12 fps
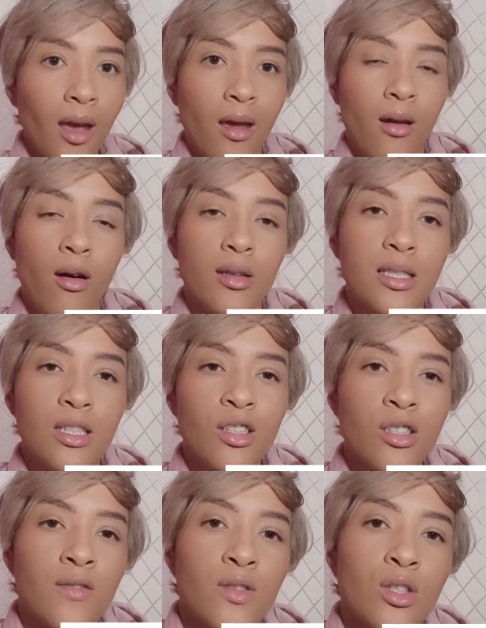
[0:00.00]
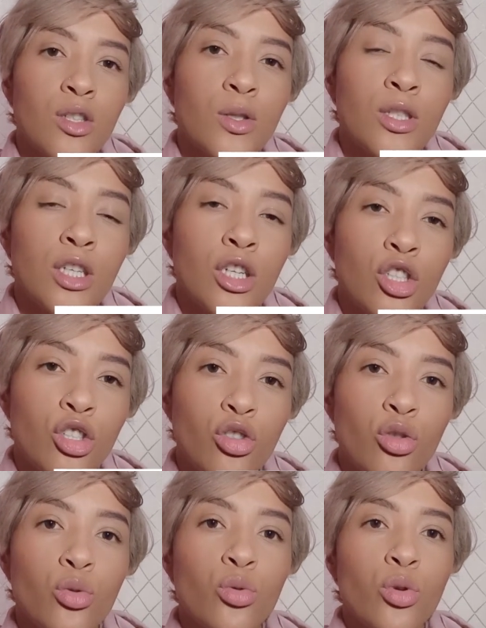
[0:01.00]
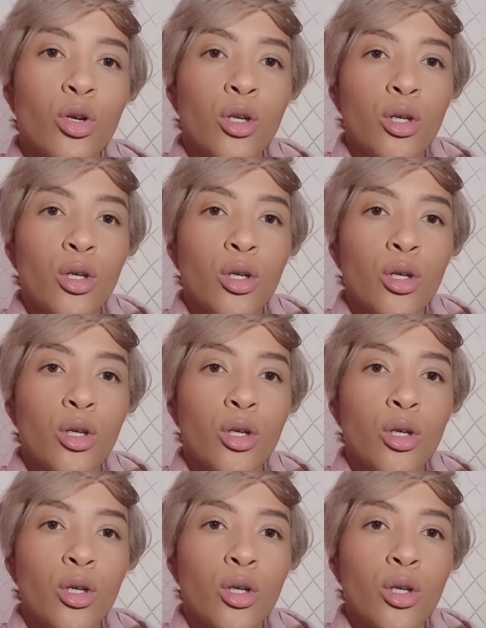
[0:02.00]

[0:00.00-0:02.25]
and articles of association to